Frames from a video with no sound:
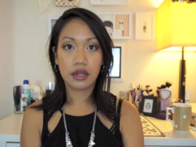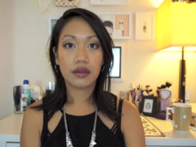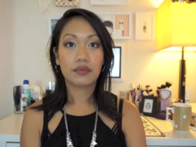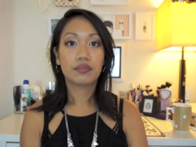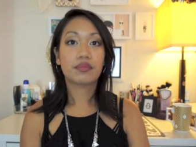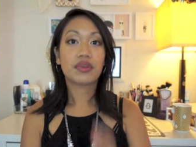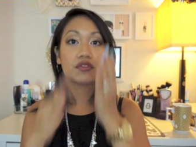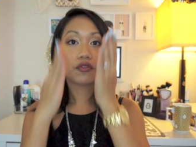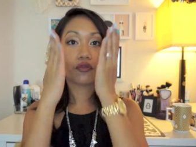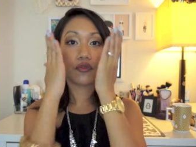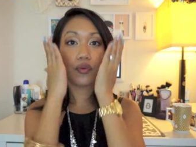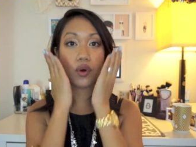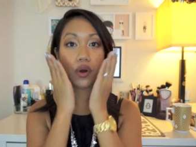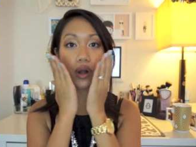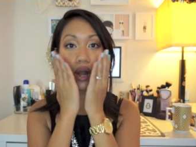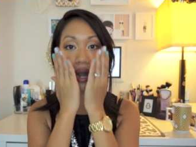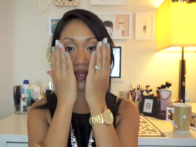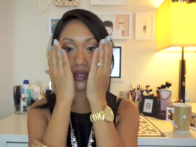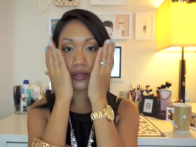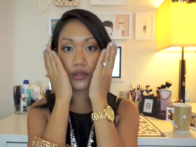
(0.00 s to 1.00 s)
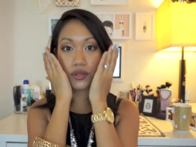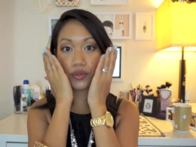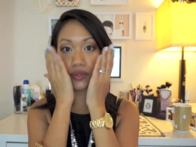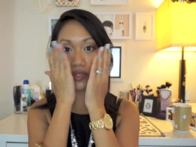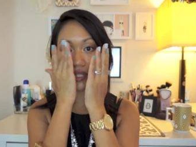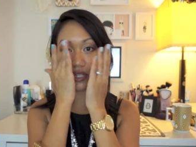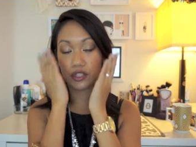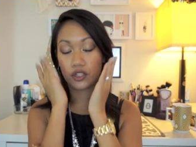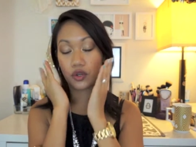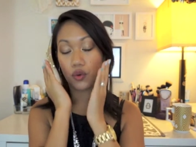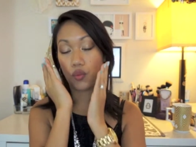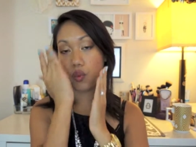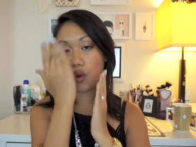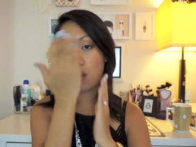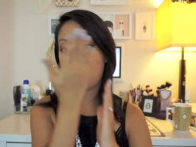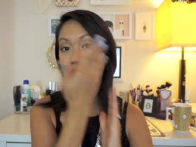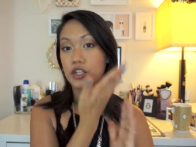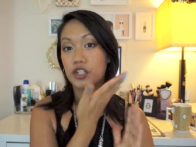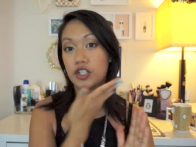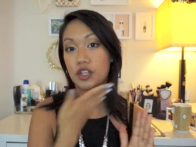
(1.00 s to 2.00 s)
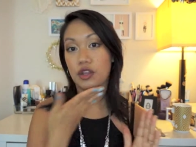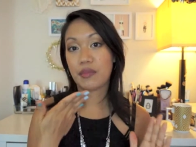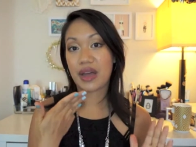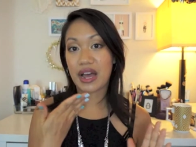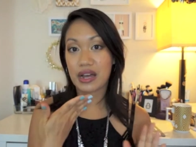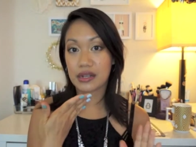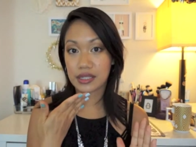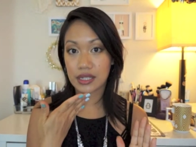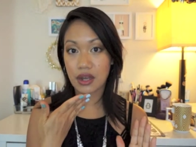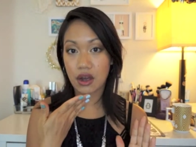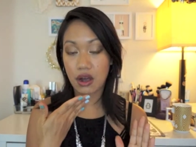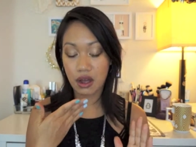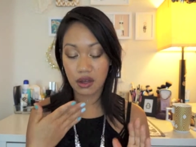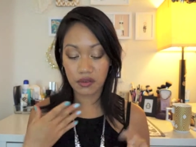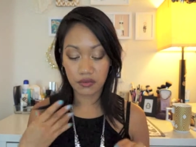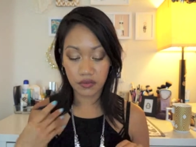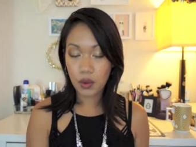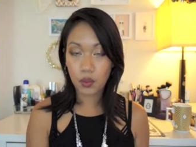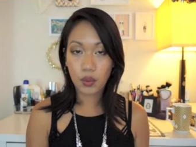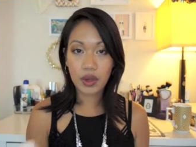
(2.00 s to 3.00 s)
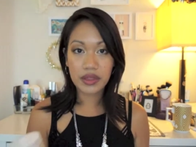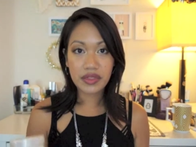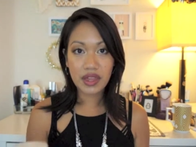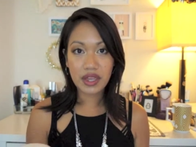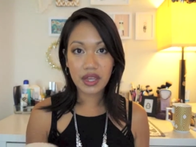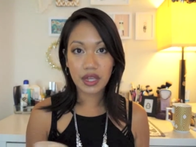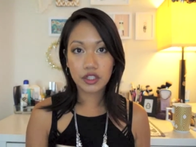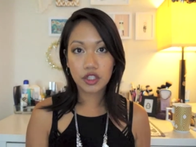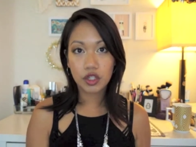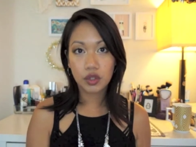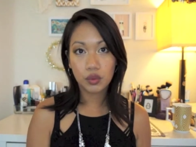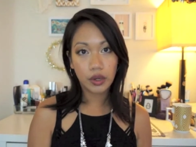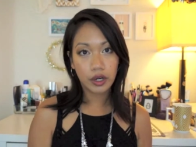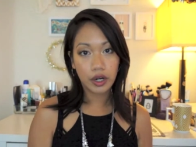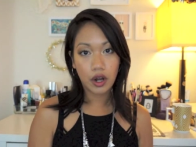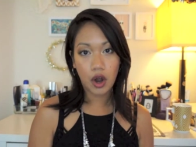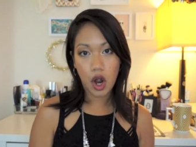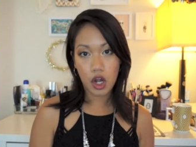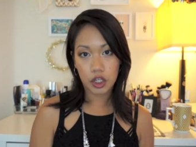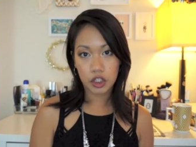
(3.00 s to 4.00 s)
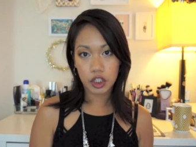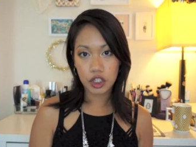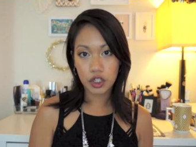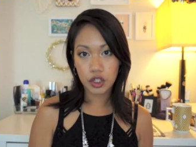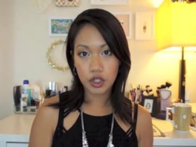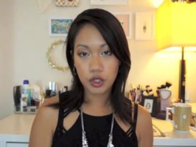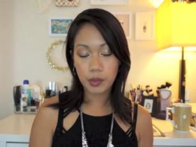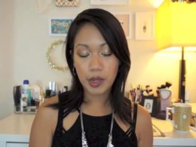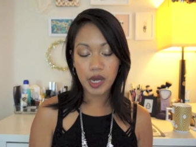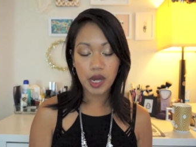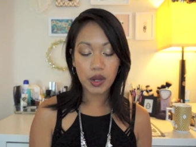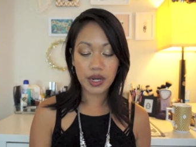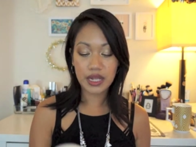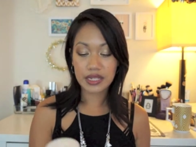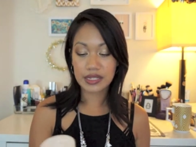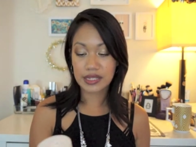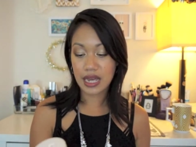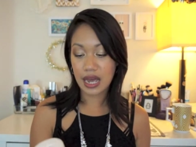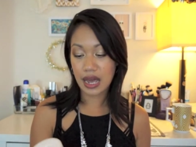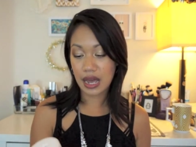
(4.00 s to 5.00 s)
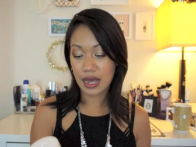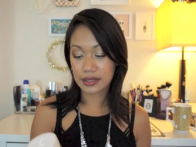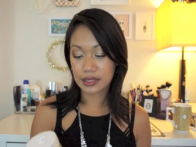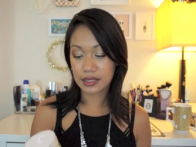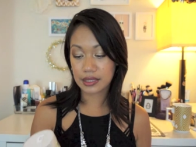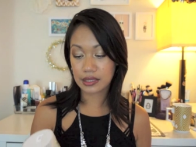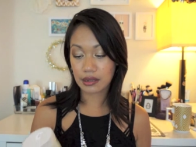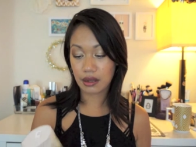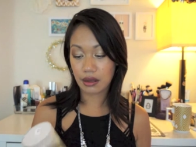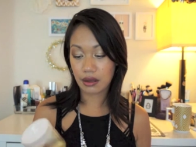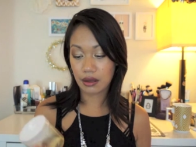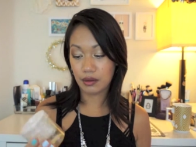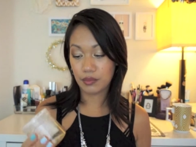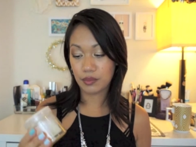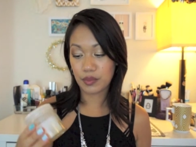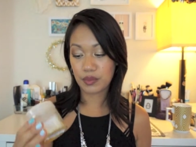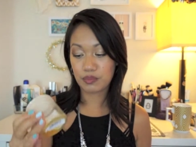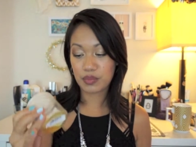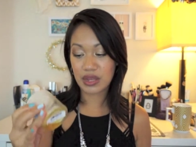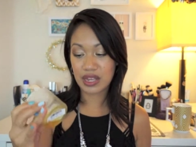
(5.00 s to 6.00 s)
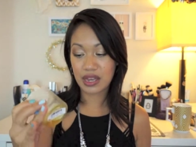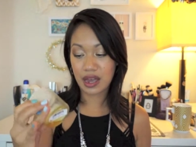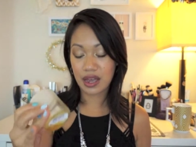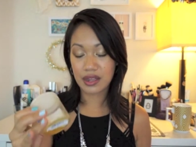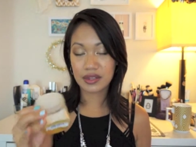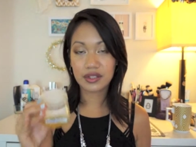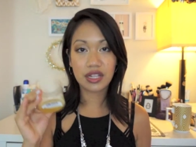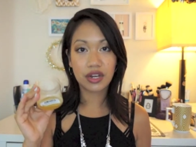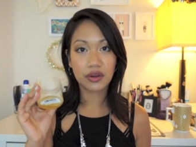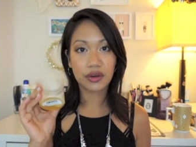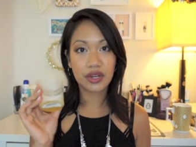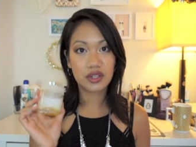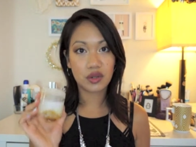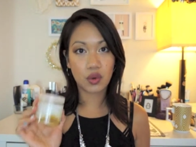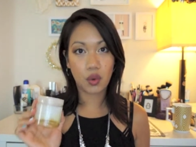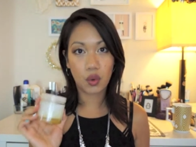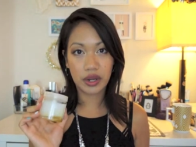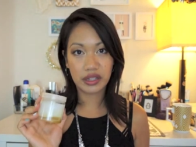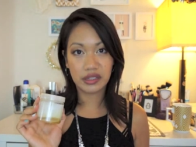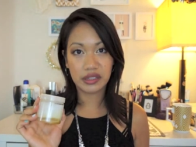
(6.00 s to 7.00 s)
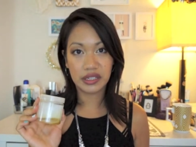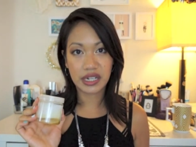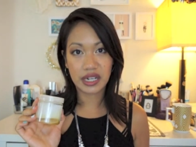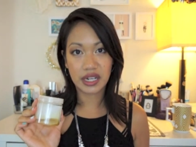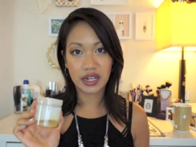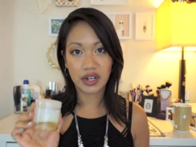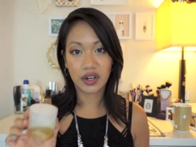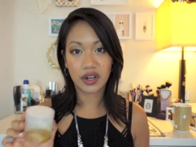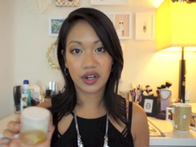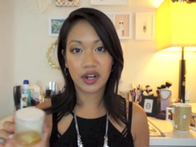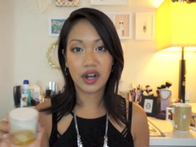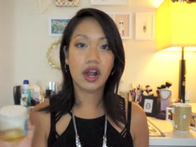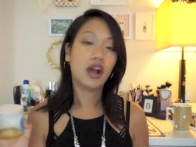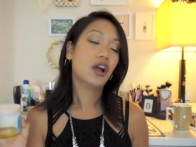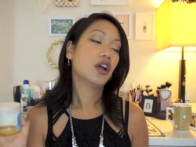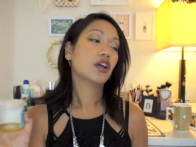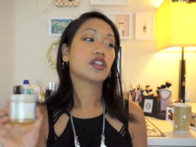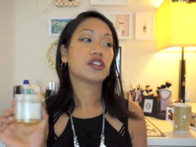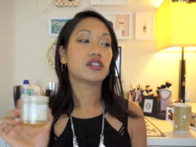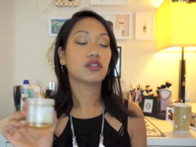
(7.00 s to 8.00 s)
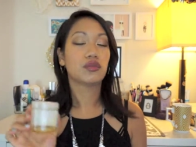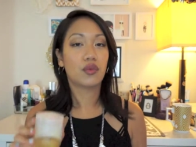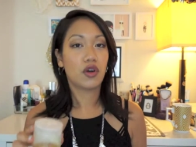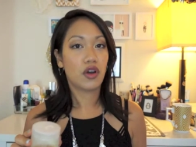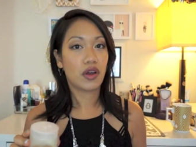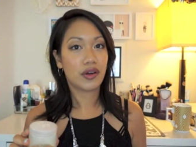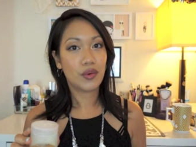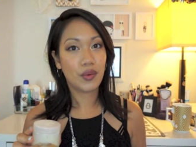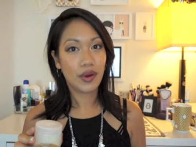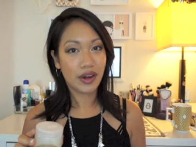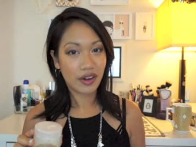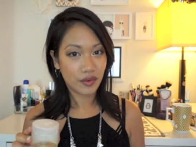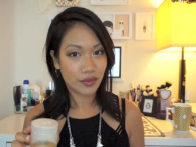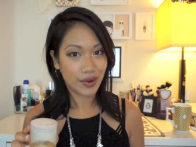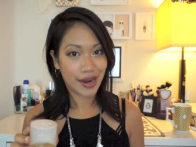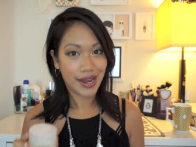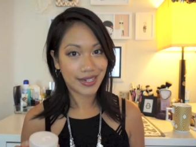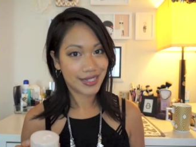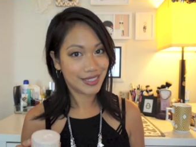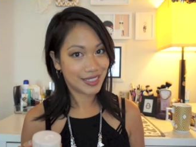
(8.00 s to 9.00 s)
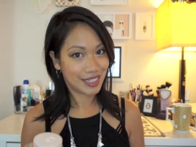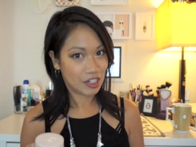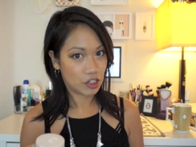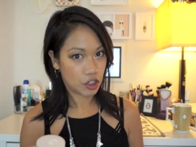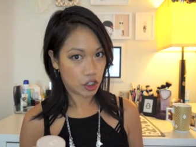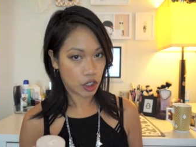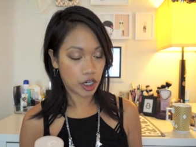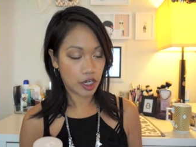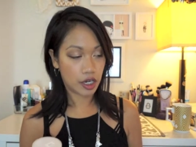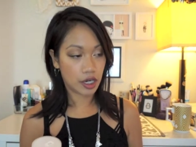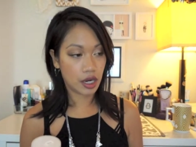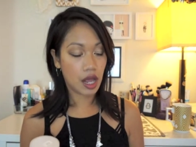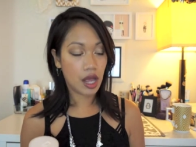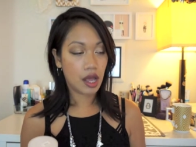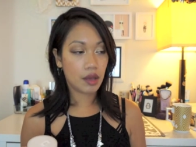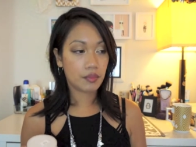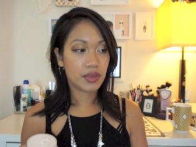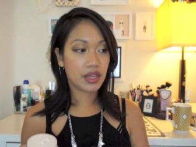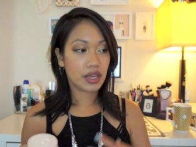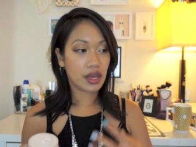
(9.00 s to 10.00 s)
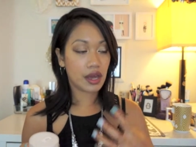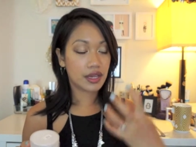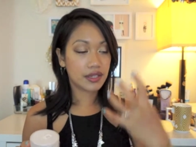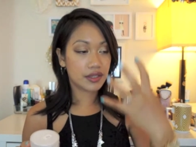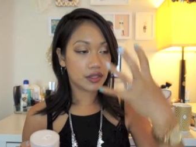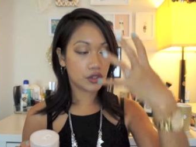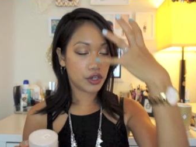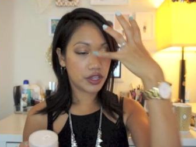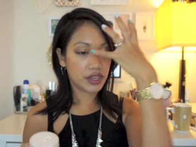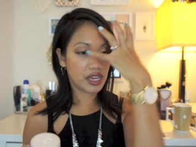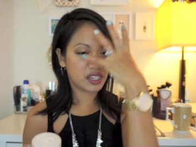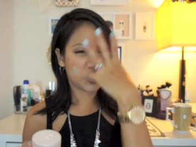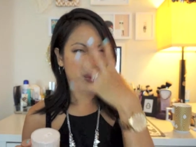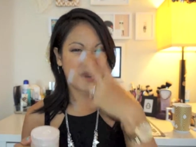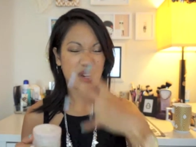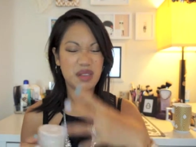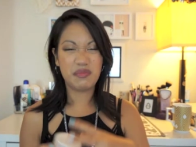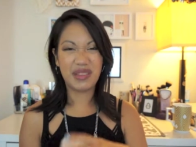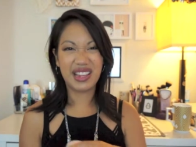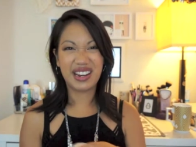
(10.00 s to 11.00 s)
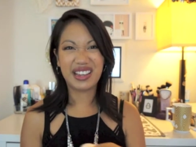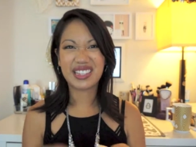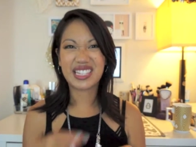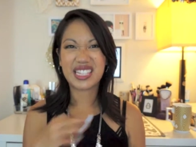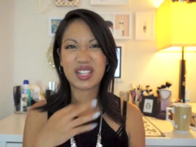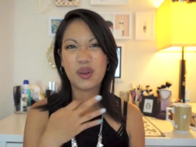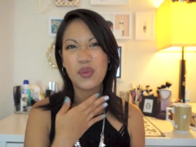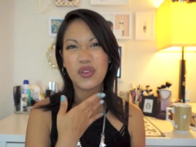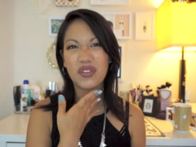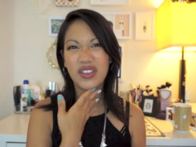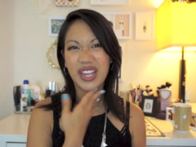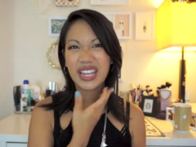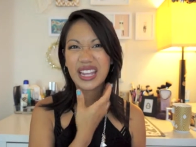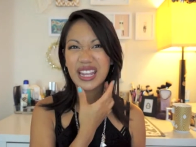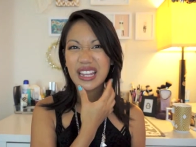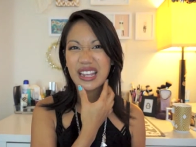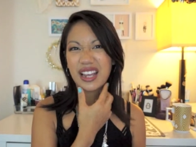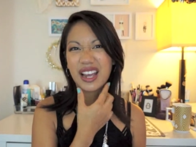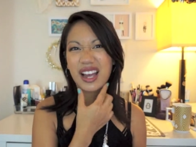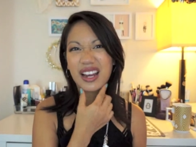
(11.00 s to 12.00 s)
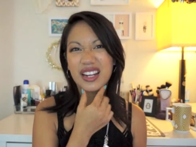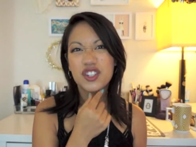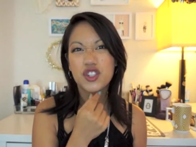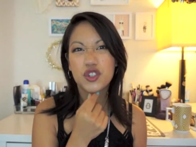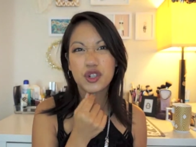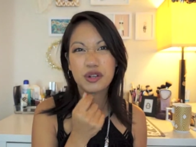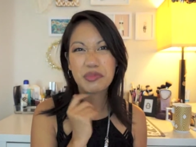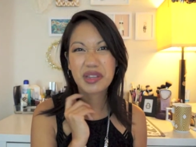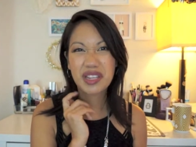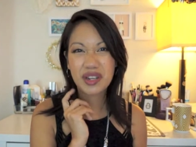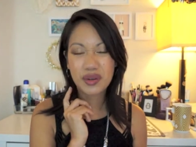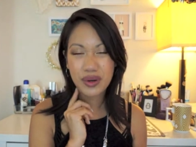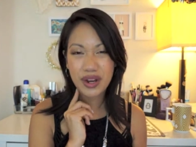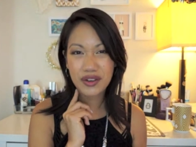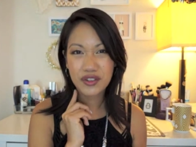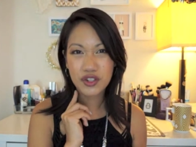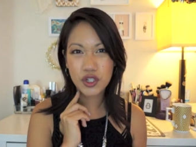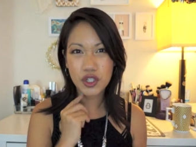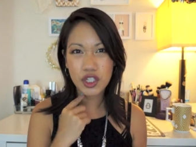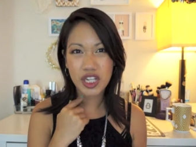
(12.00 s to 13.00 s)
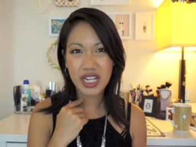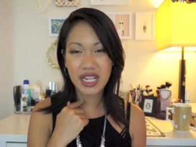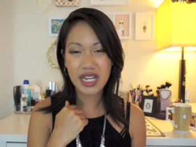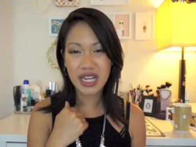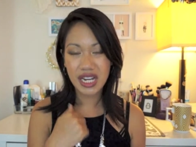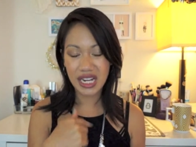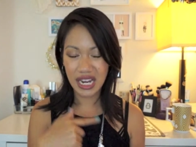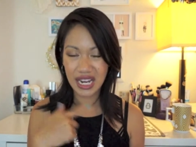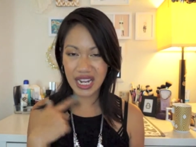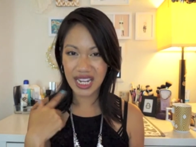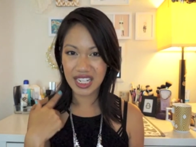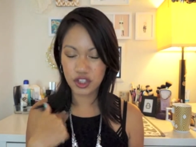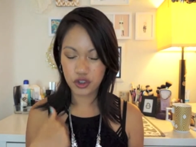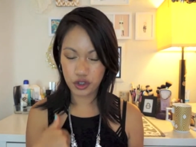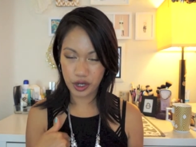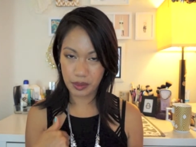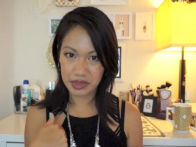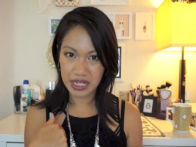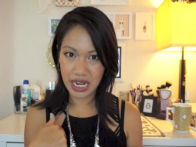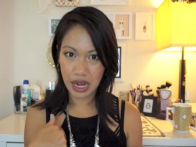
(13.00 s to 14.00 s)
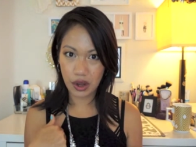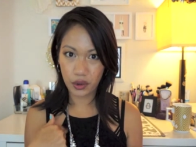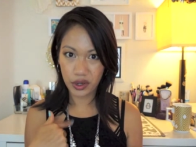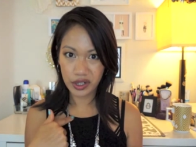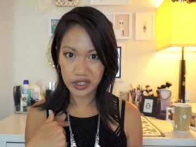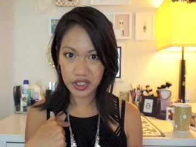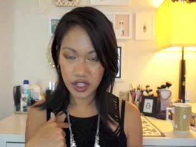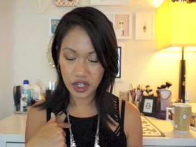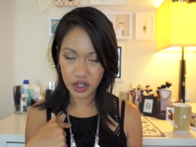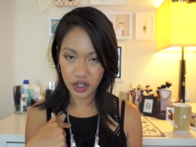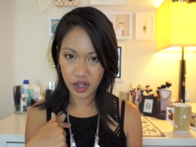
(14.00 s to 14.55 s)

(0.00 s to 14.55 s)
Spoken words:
before I use it to wash the mask off. One thing I do want to caution you about is that because there is oil in here, you want to wear a ratty t-shirt because during that 20 minutes, some of it can get kind of drippy around your chin and it can drip down onto your